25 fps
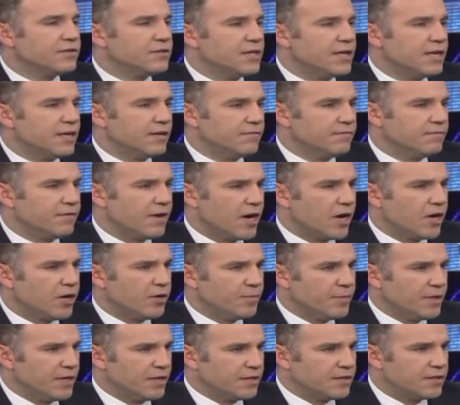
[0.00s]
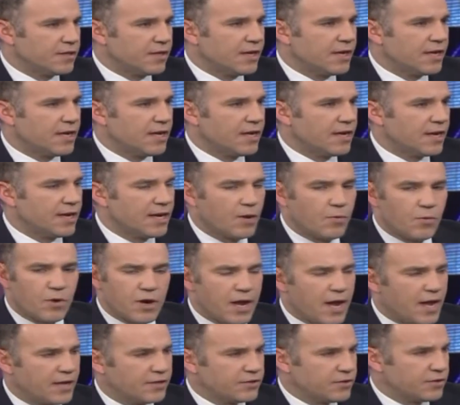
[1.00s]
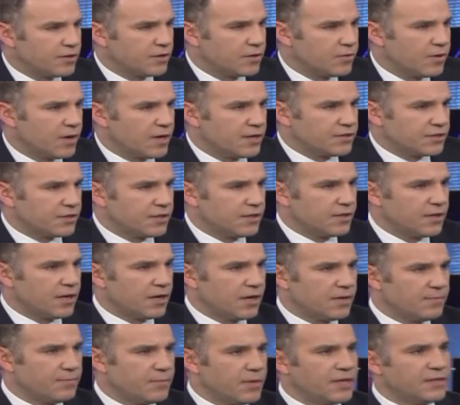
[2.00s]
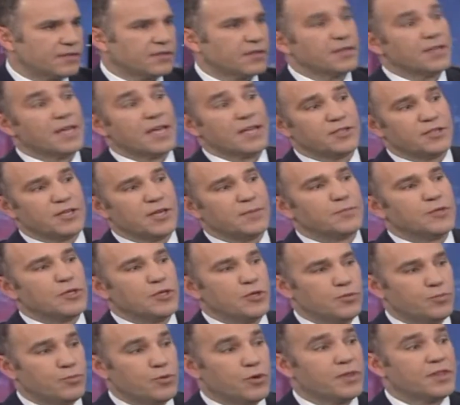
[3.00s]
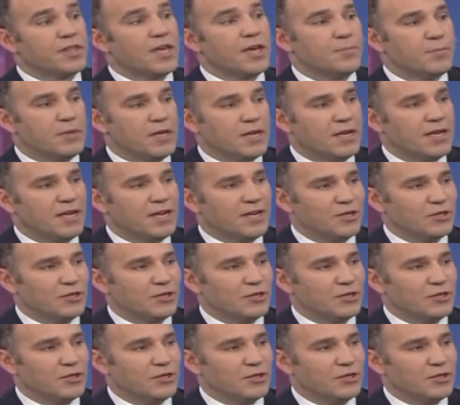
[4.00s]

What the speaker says: the environment, and I want to ask you the question based on that tip. Do you put them in a